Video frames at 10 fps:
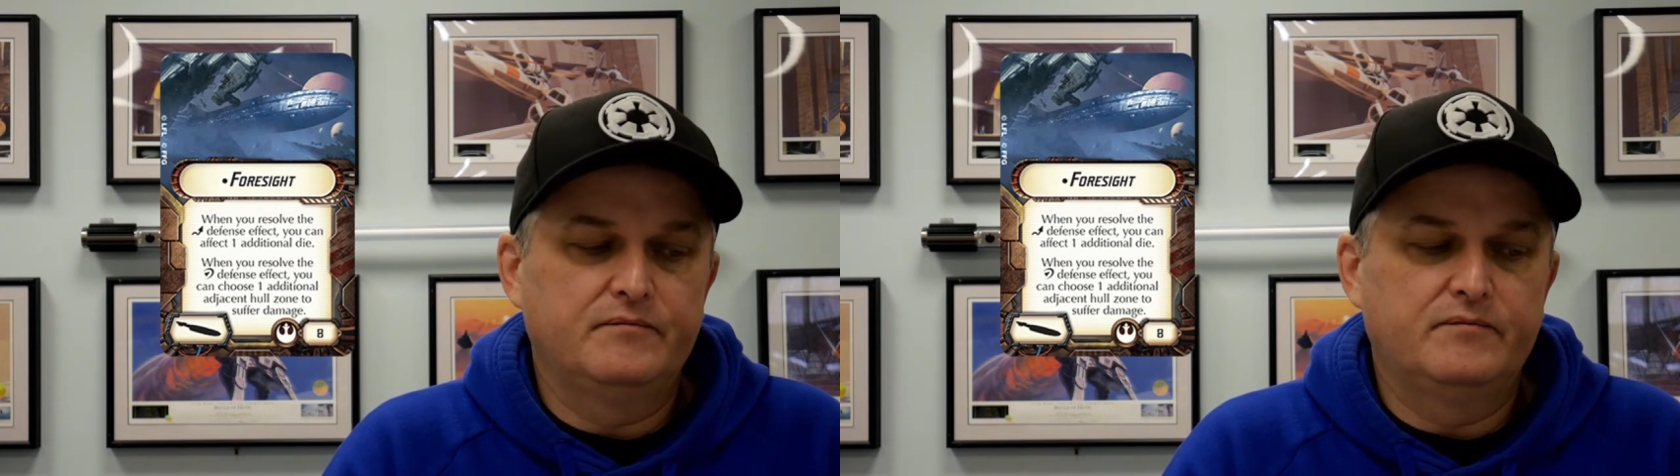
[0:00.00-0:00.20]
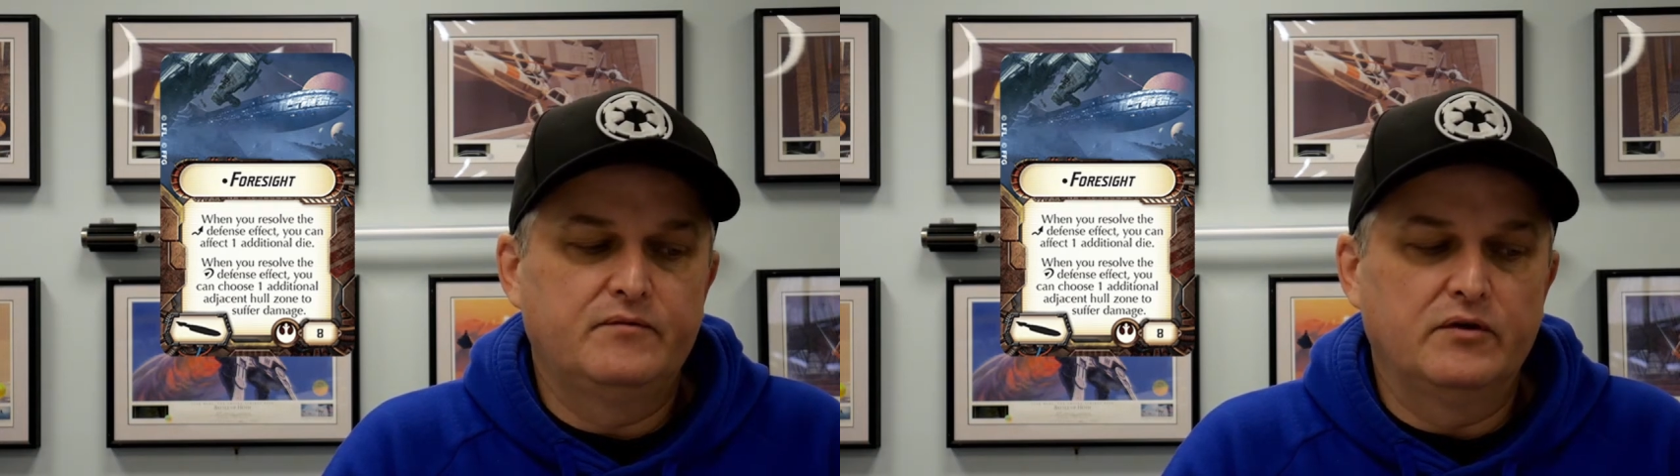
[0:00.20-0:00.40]

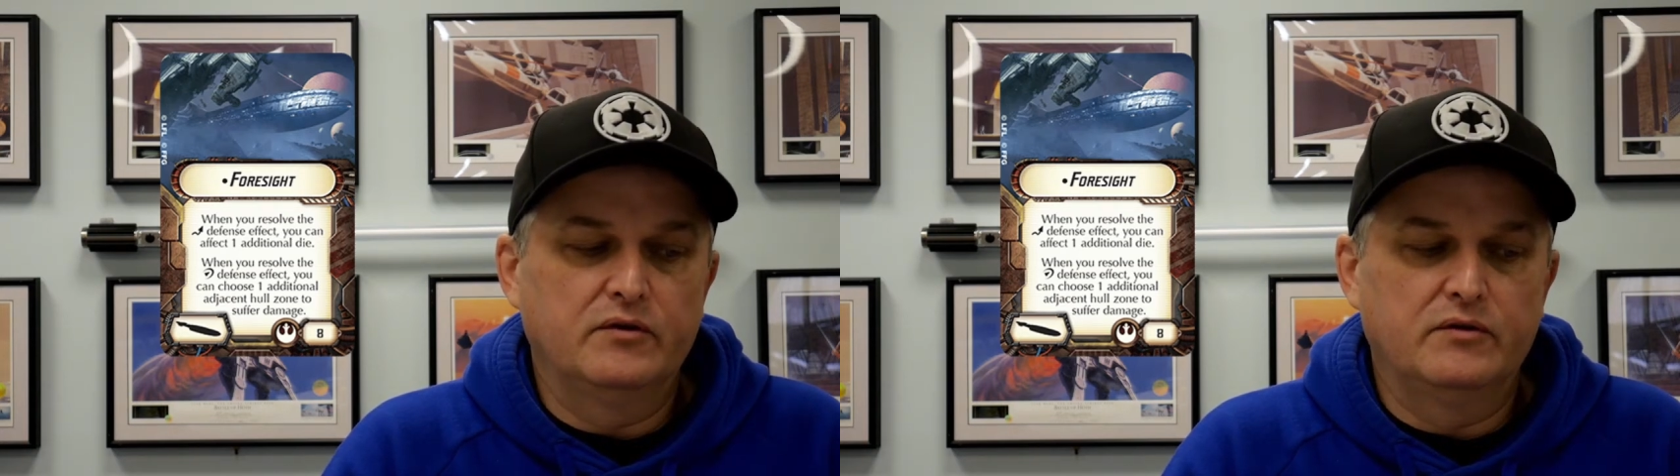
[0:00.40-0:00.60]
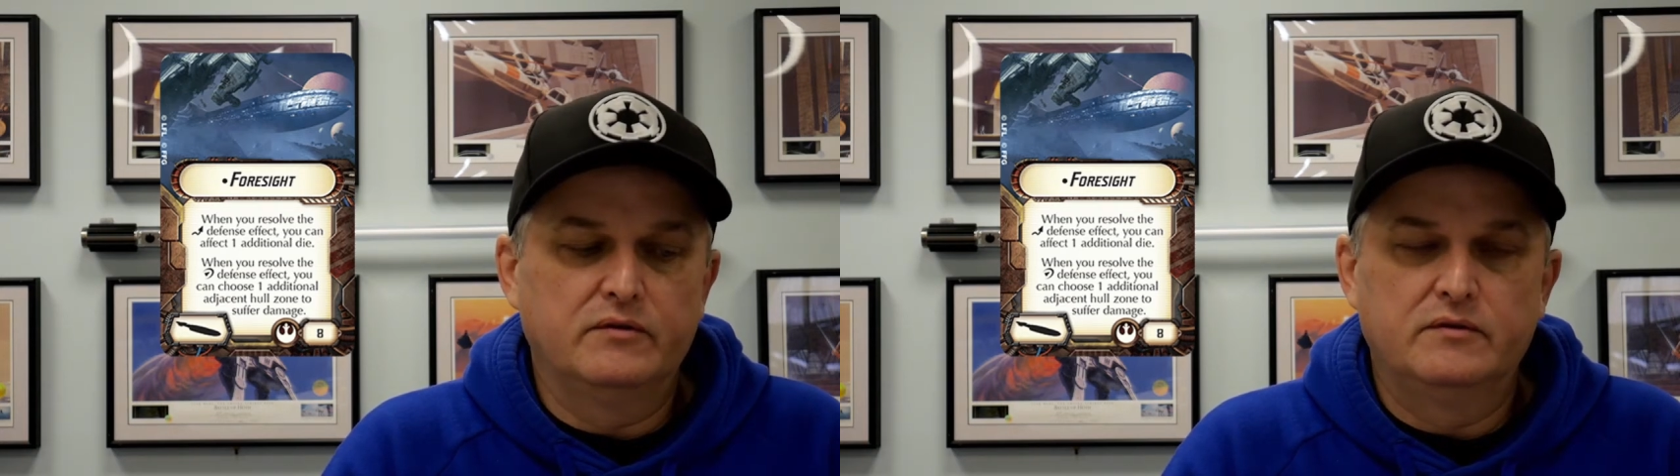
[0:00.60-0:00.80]

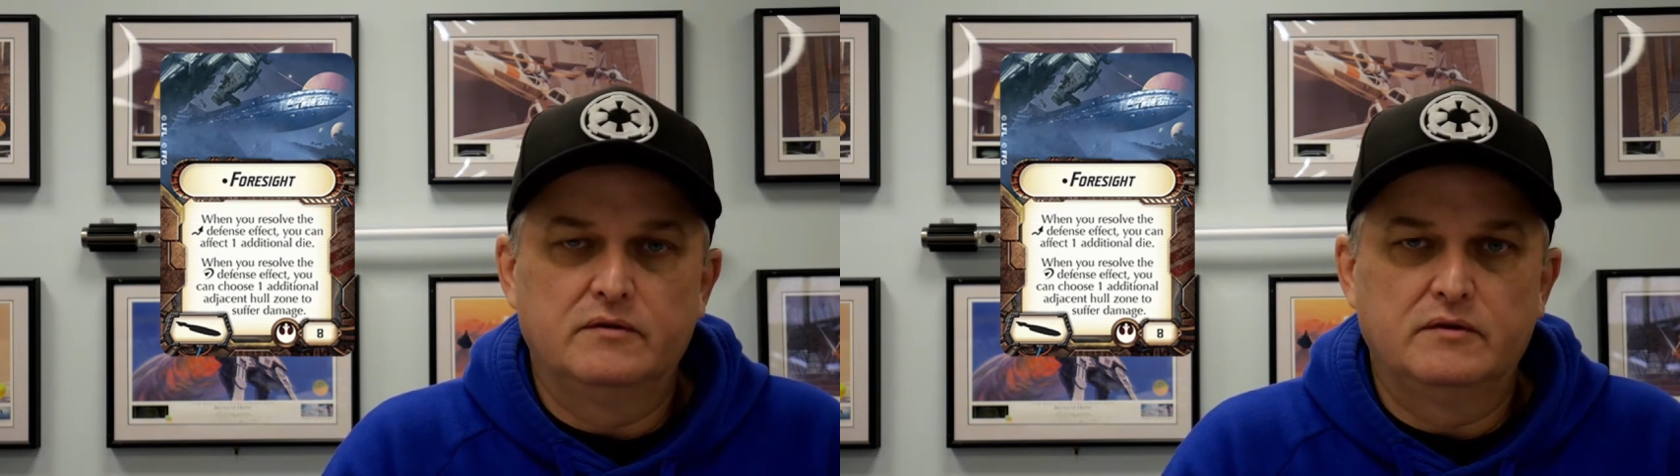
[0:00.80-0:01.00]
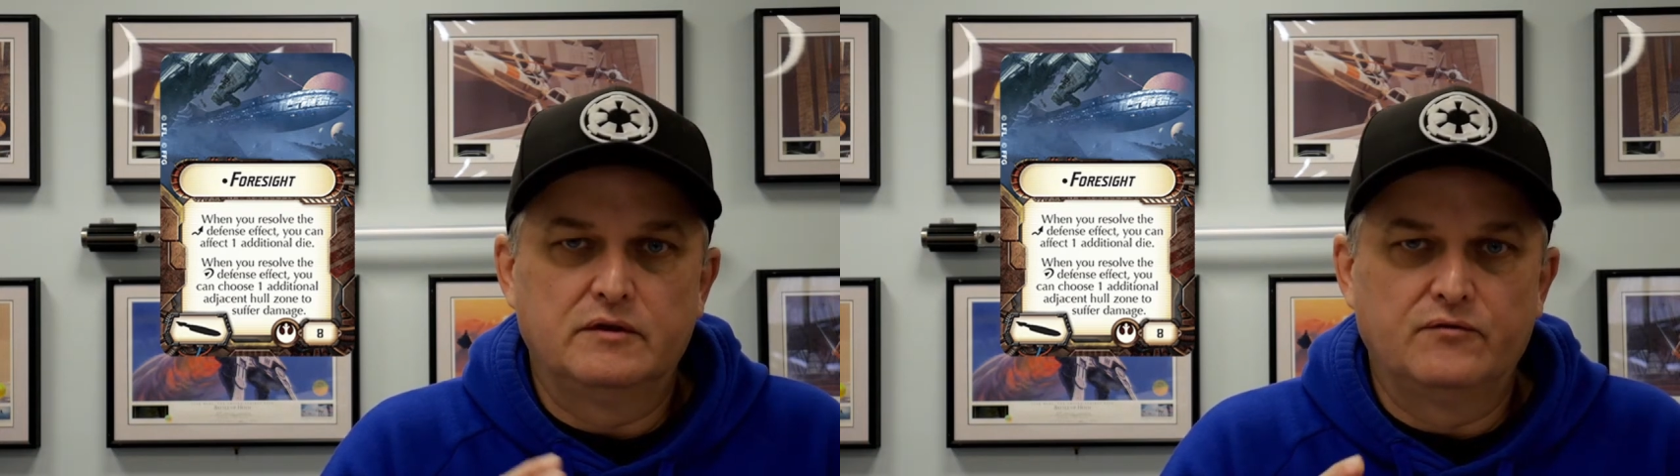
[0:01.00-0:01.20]

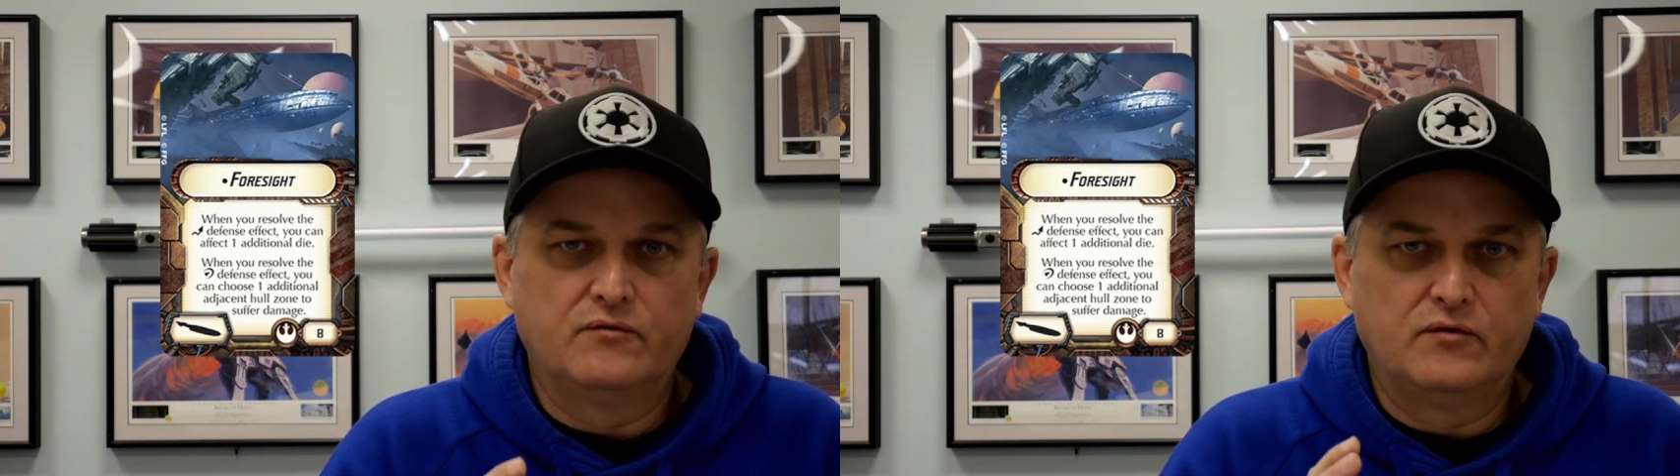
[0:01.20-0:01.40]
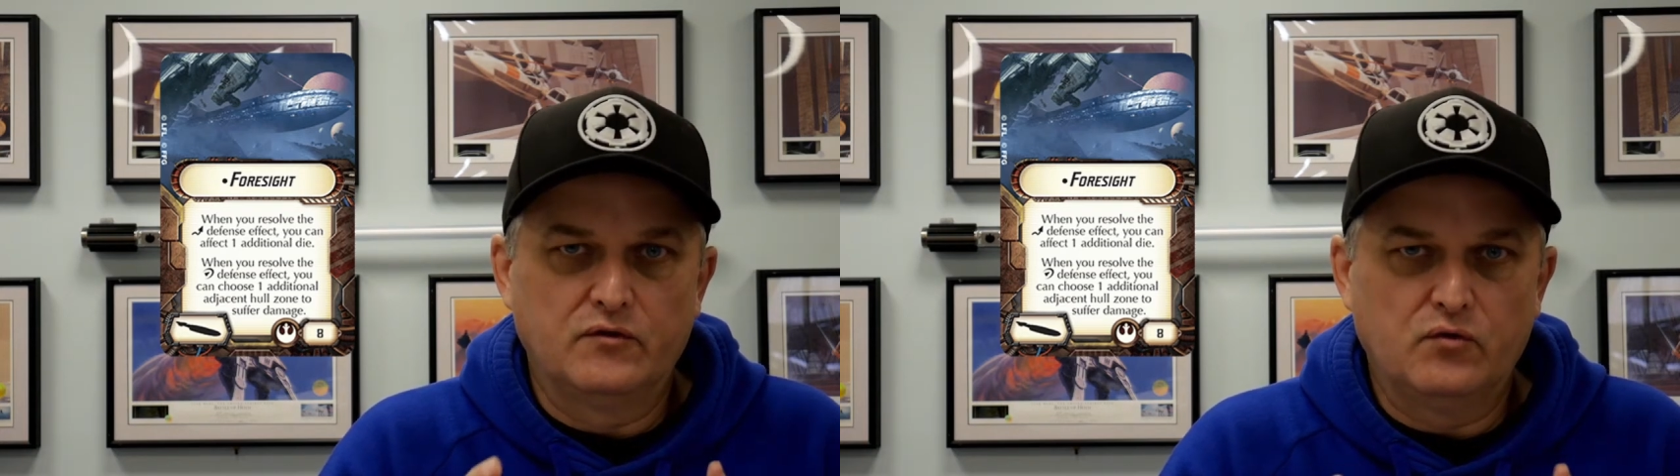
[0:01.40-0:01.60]

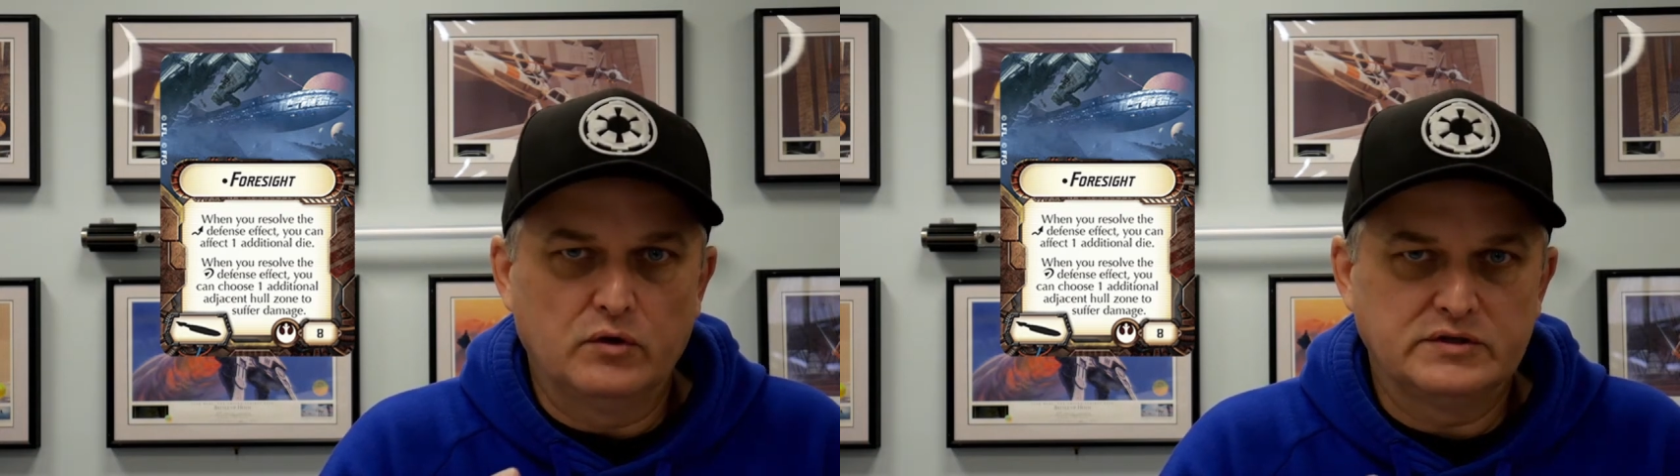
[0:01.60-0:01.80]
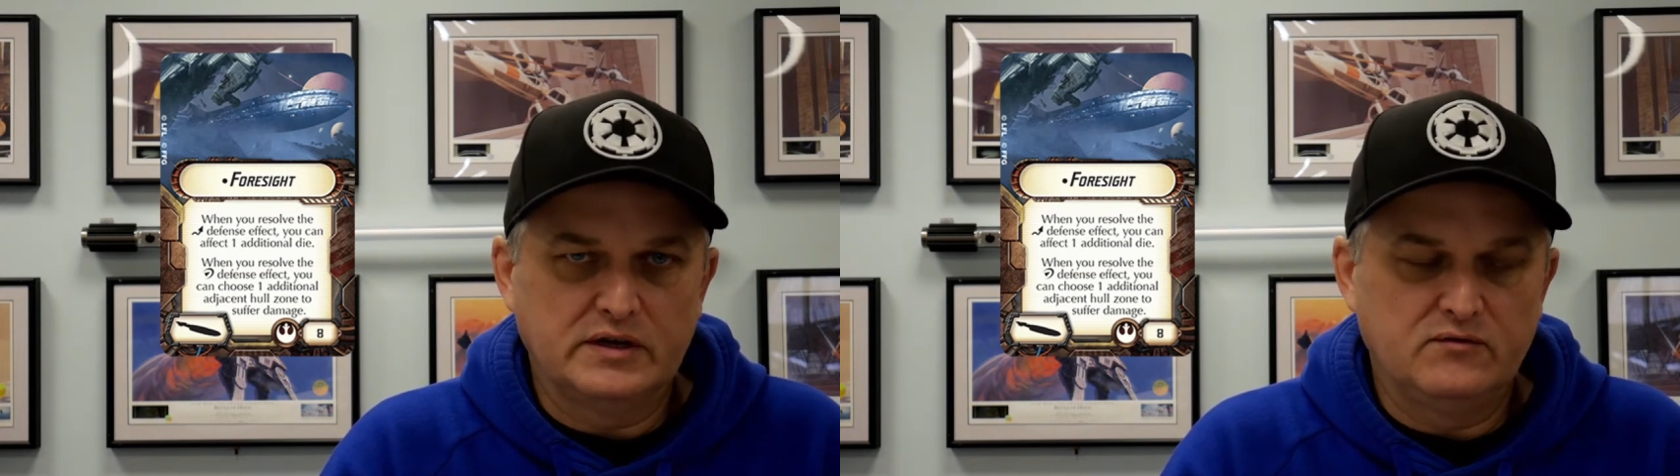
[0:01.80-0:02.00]
for
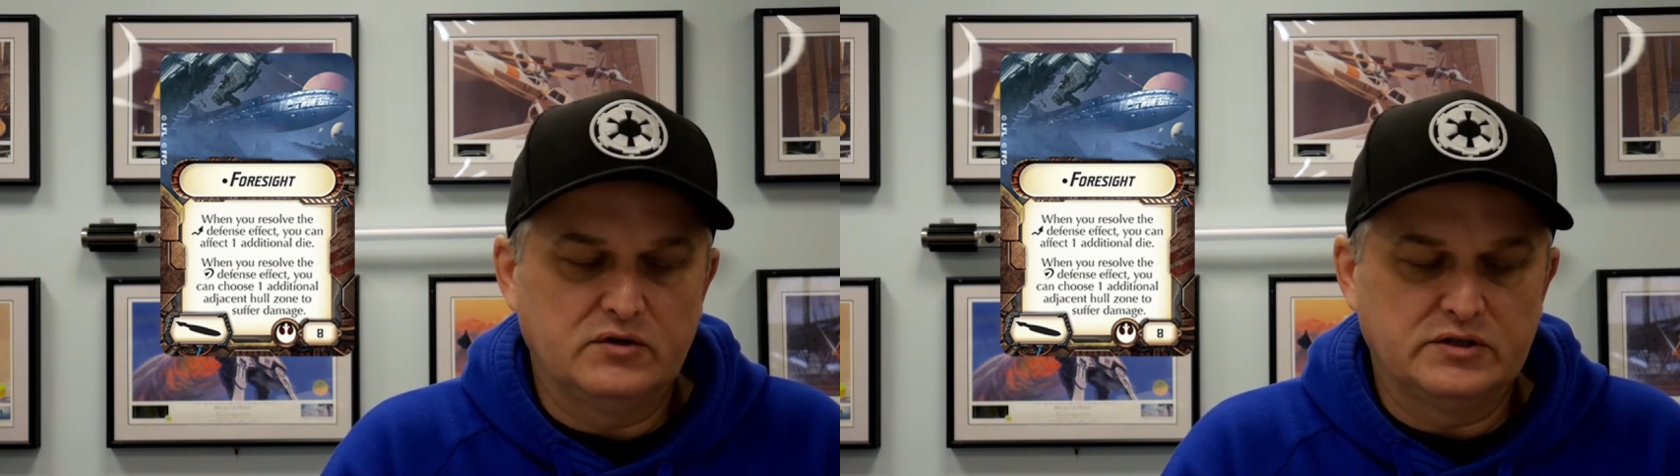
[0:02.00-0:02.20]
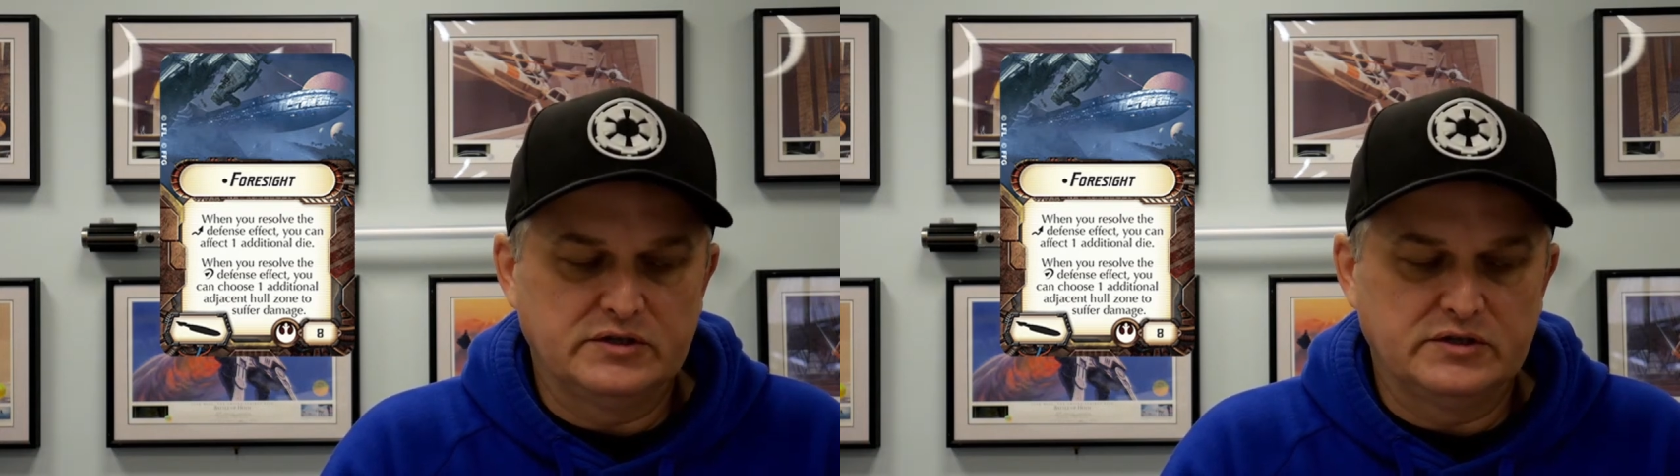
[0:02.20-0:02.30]
Foresight versus